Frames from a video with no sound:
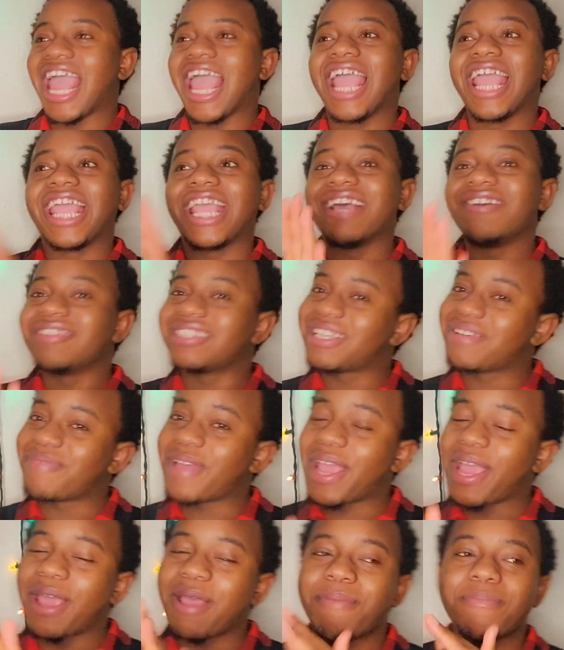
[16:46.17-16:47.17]
it wasn't
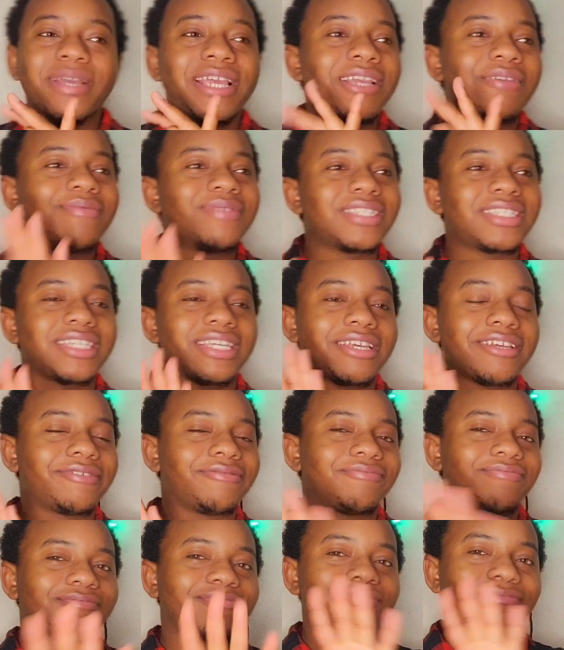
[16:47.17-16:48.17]
bad, but it wasn't.
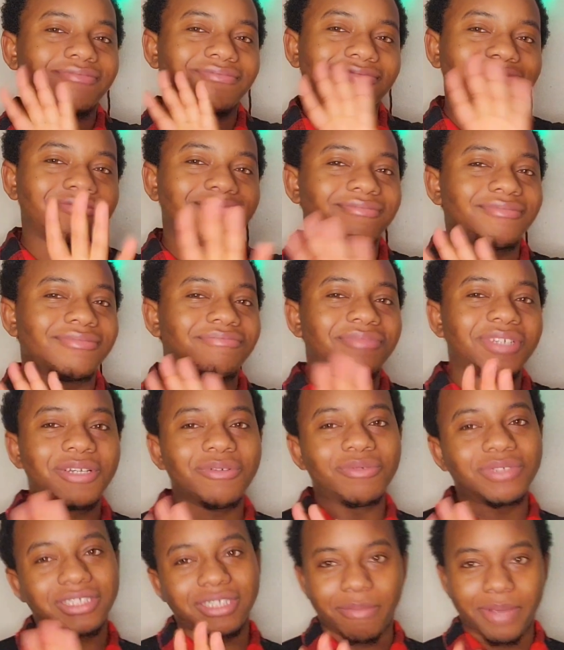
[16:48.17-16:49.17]
It
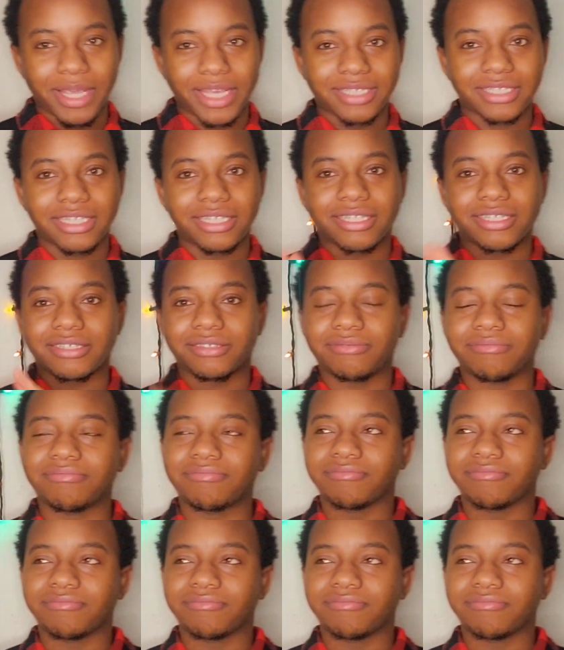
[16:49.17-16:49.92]
wasn't the best either.